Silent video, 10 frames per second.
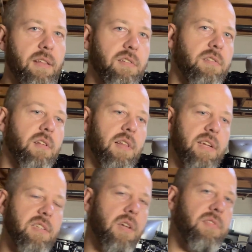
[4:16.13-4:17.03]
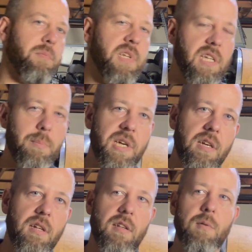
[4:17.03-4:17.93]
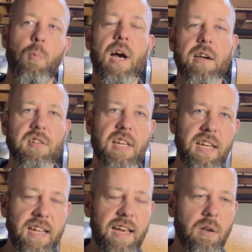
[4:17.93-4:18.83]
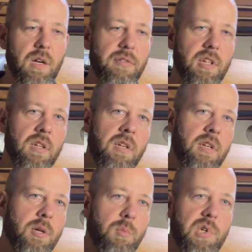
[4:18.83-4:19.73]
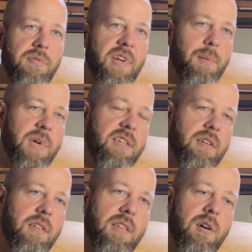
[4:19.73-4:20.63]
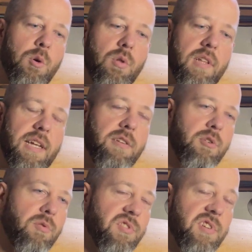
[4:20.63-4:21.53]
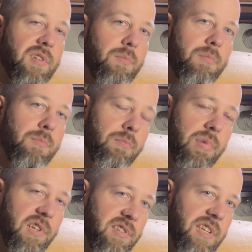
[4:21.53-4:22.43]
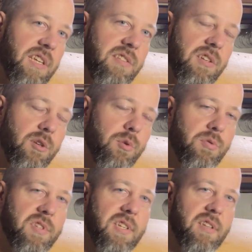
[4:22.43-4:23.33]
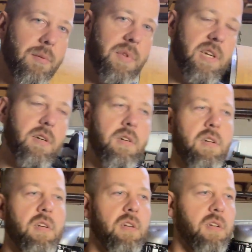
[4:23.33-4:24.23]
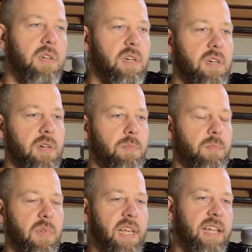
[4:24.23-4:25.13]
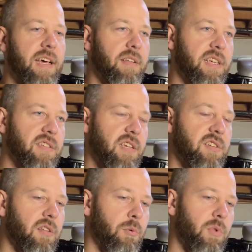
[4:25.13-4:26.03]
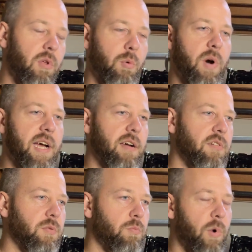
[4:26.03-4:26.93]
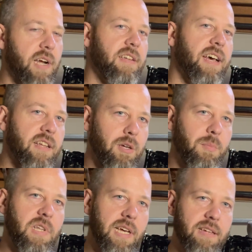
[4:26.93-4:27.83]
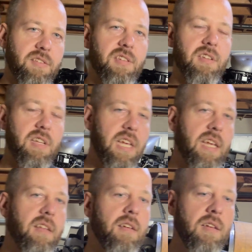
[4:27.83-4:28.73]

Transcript: there's a lot of stuff that's been depinned and wires taken out of it, but you've got basically the whole electrical system plus an ECU sitting up there, laid out next to each other with all the wires wire tied up nice and neat.